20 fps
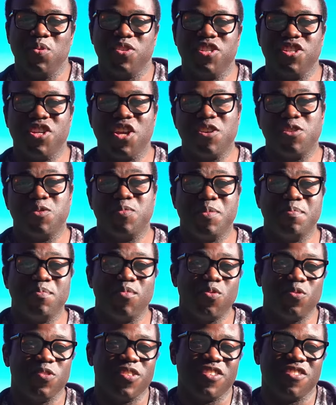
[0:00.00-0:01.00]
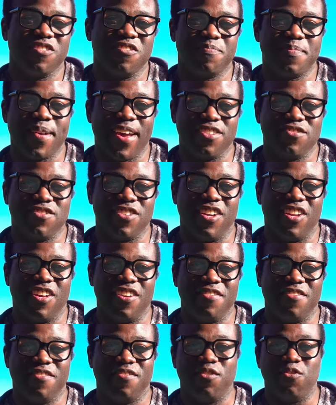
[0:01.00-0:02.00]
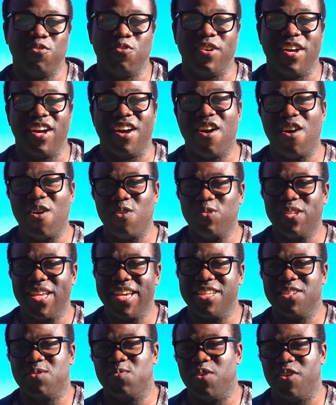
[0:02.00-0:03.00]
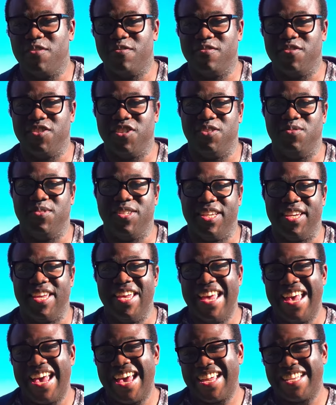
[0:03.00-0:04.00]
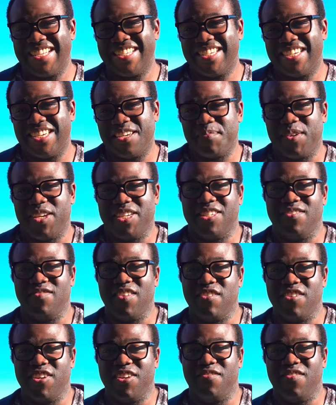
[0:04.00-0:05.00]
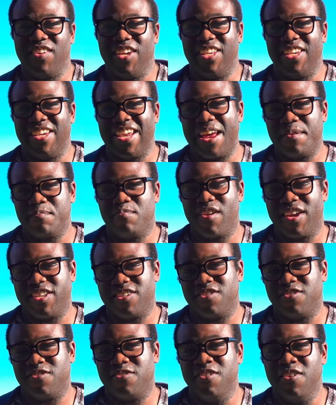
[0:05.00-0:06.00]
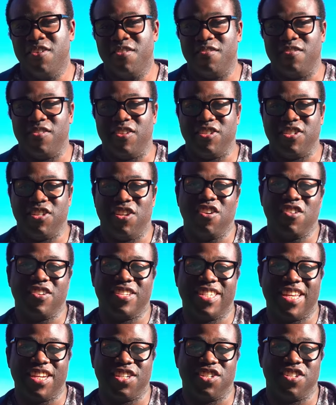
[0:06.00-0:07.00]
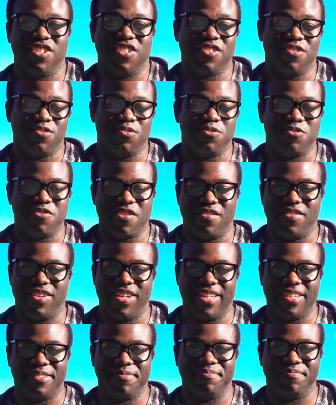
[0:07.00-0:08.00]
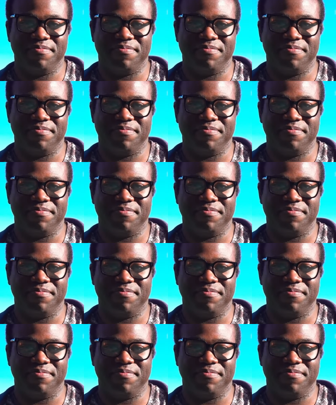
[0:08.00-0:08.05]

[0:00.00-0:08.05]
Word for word: which is going to be more than enough battery life for a whole day's worth of shooting, and it makes it very convenient and practical for those long sessions or traveling.